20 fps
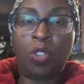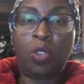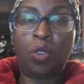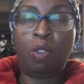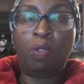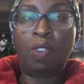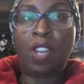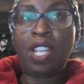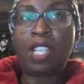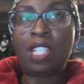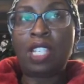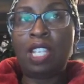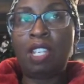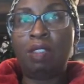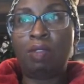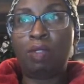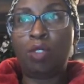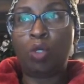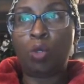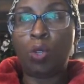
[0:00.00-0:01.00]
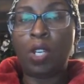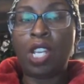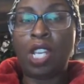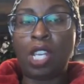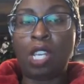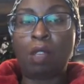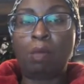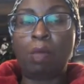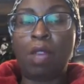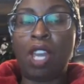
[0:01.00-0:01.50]
So if I see a
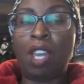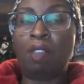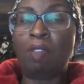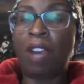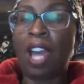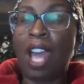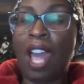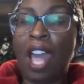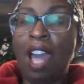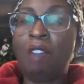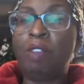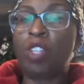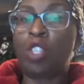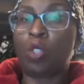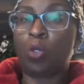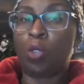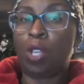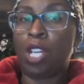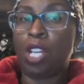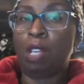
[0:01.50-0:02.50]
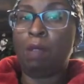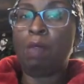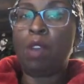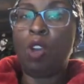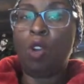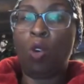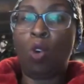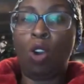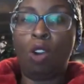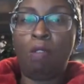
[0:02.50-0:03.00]
dream, if I have a dream
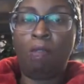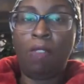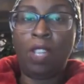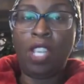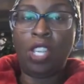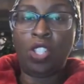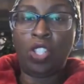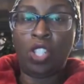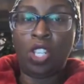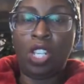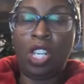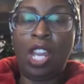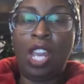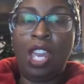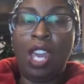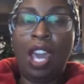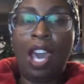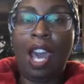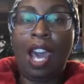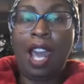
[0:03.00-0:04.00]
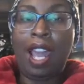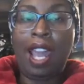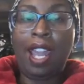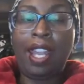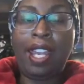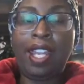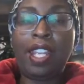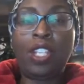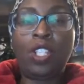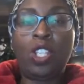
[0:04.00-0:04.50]
or a vision, I
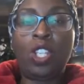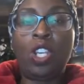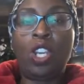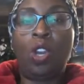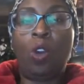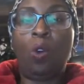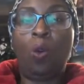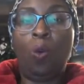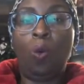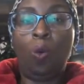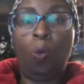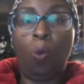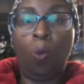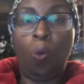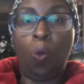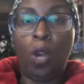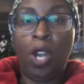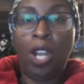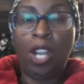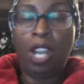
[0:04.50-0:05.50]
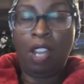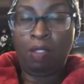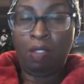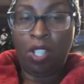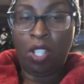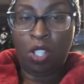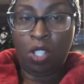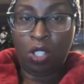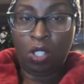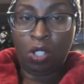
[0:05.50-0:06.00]
need to know where that
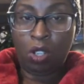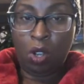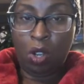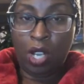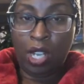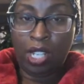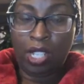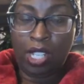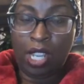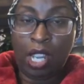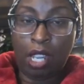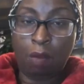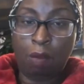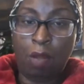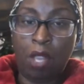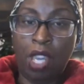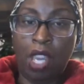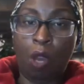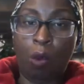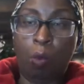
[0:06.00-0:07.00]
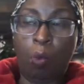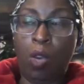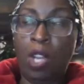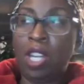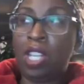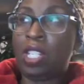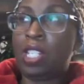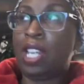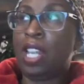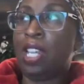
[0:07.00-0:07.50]
vision is going to take me and
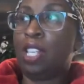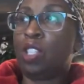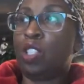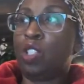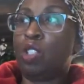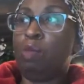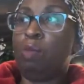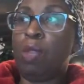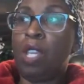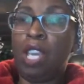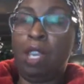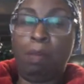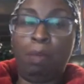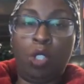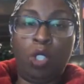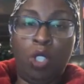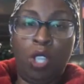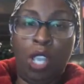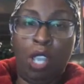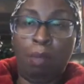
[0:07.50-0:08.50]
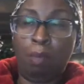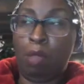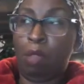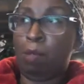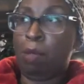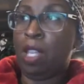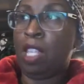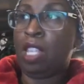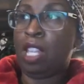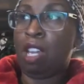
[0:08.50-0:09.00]
what it takes to be able to
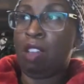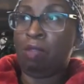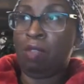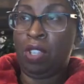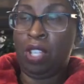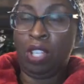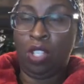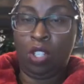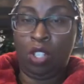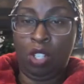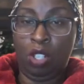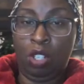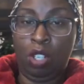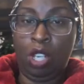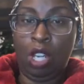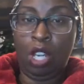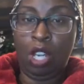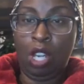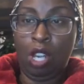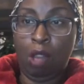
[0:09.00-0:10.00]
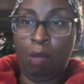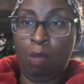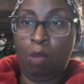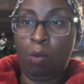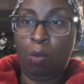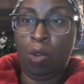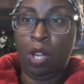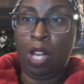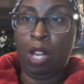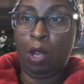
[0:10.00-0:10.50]
implement that vision, number
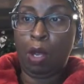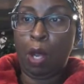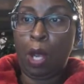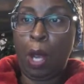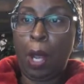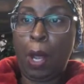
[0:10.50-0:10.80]
one.